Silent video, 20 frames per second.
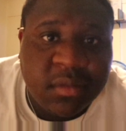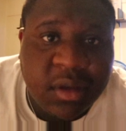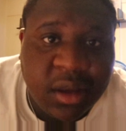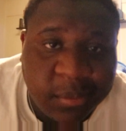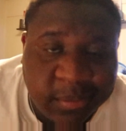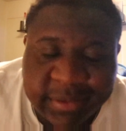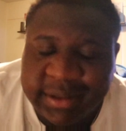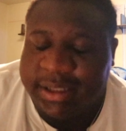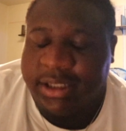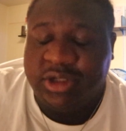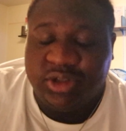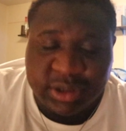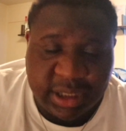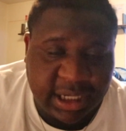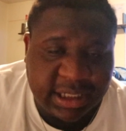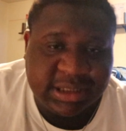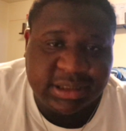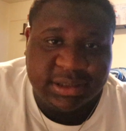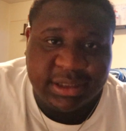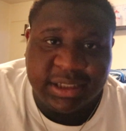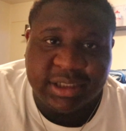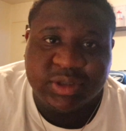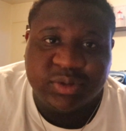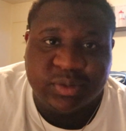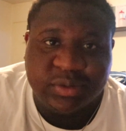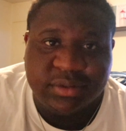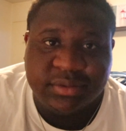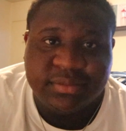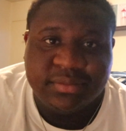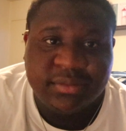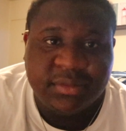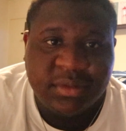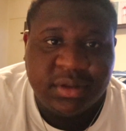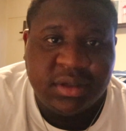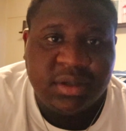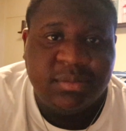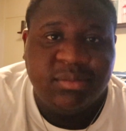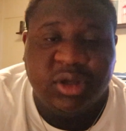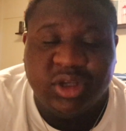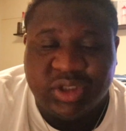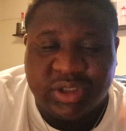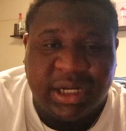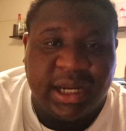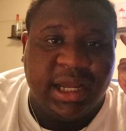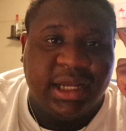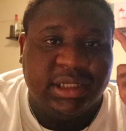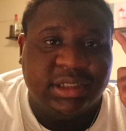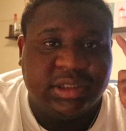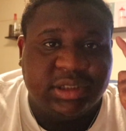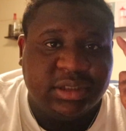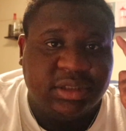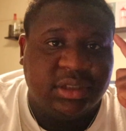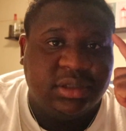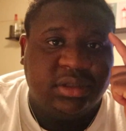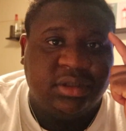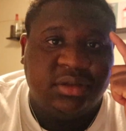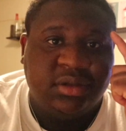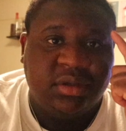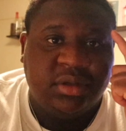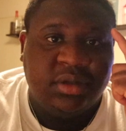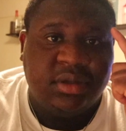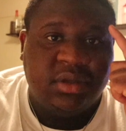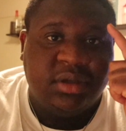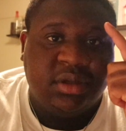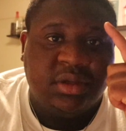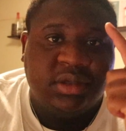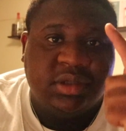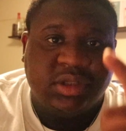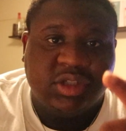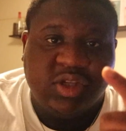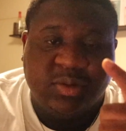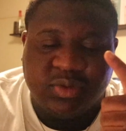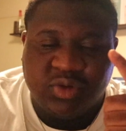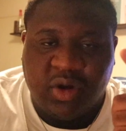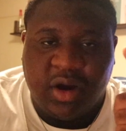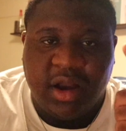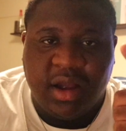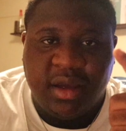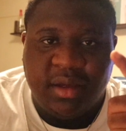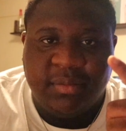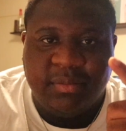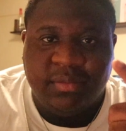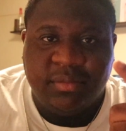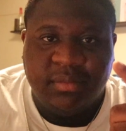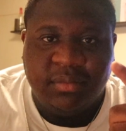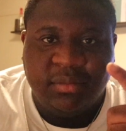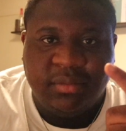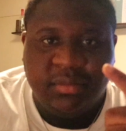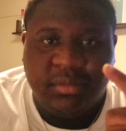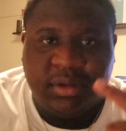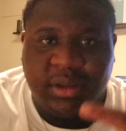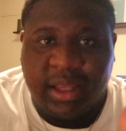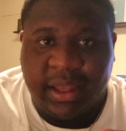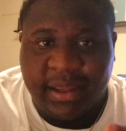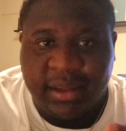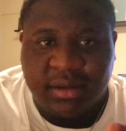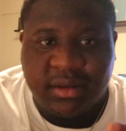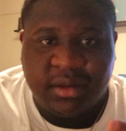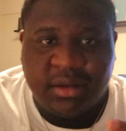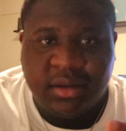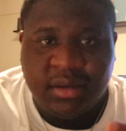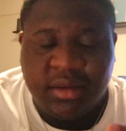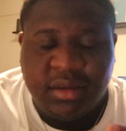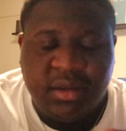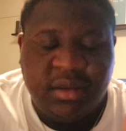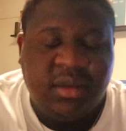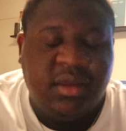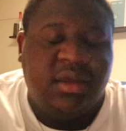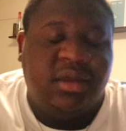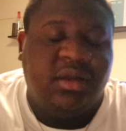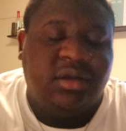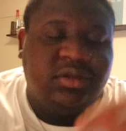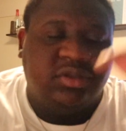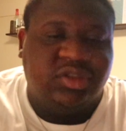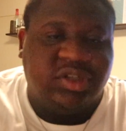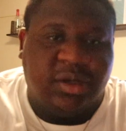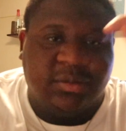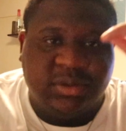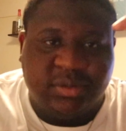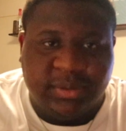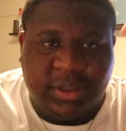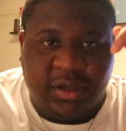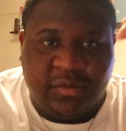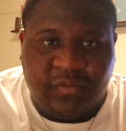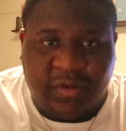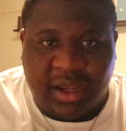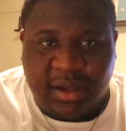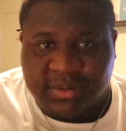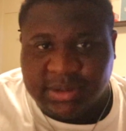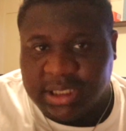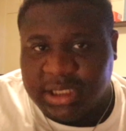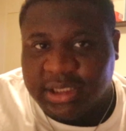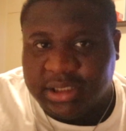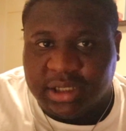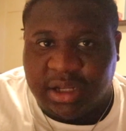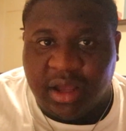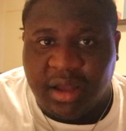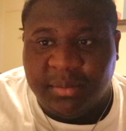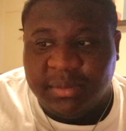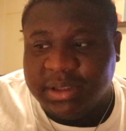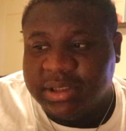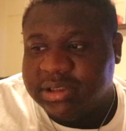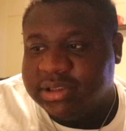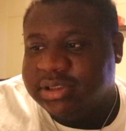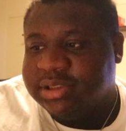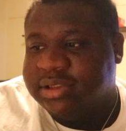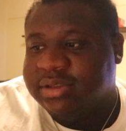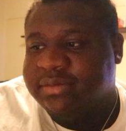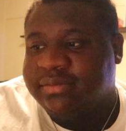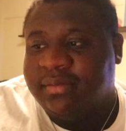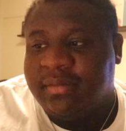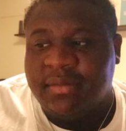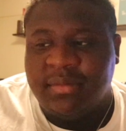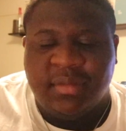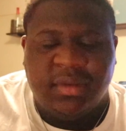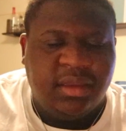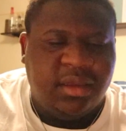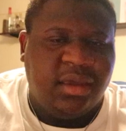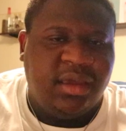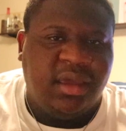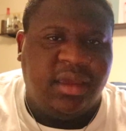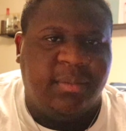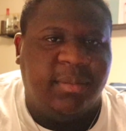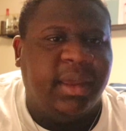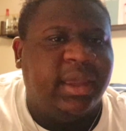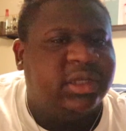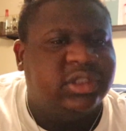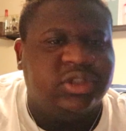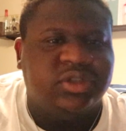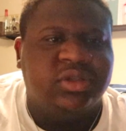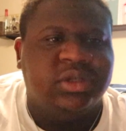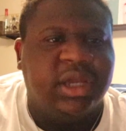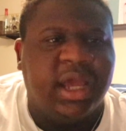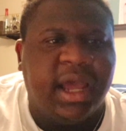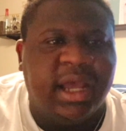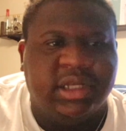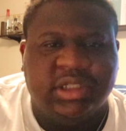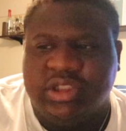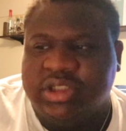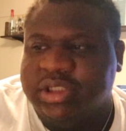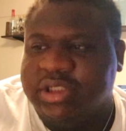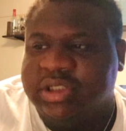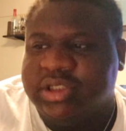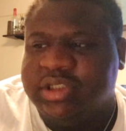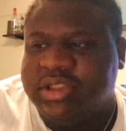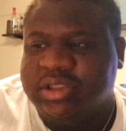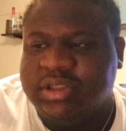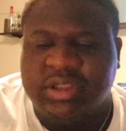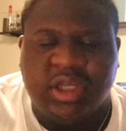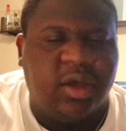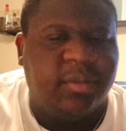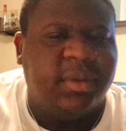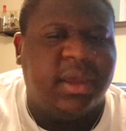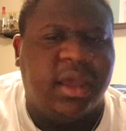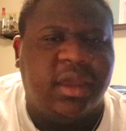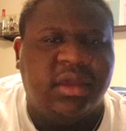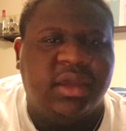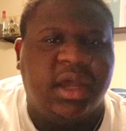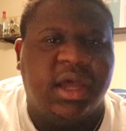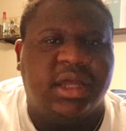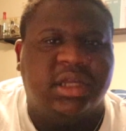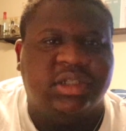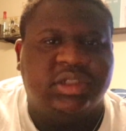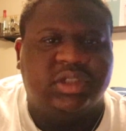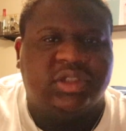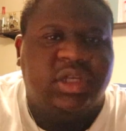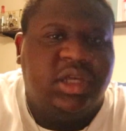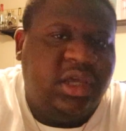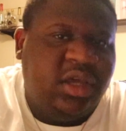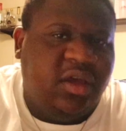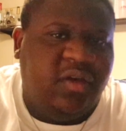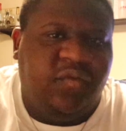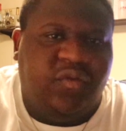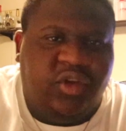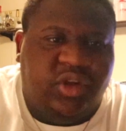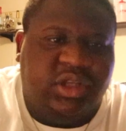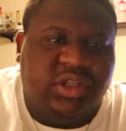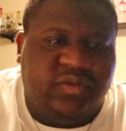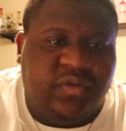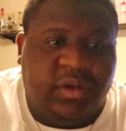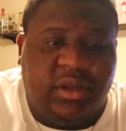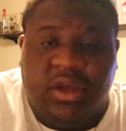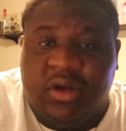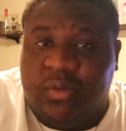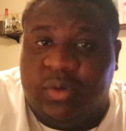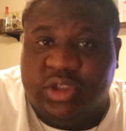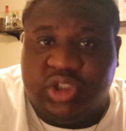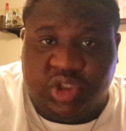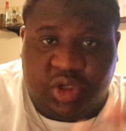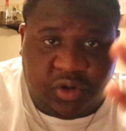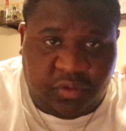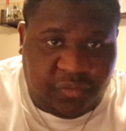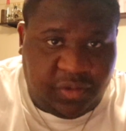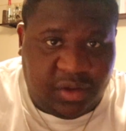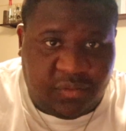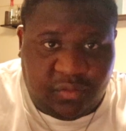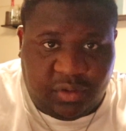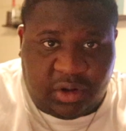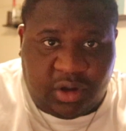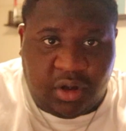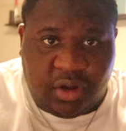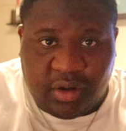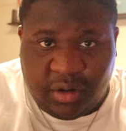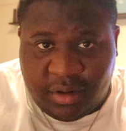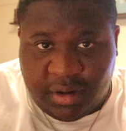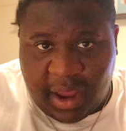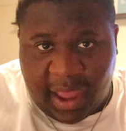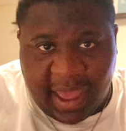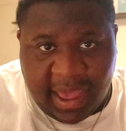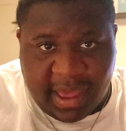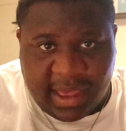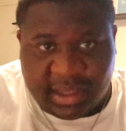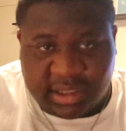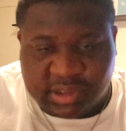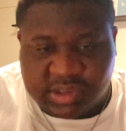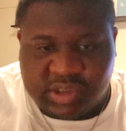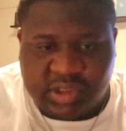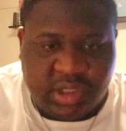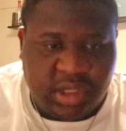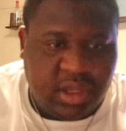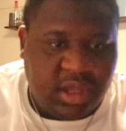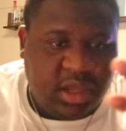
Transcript: I'm gonna catch you guys in the next one. Make sure you guys subscribe, like, drop some good vibes down in the comments, and make sure you guys just tell me how you guys view this video. What's your favorite car as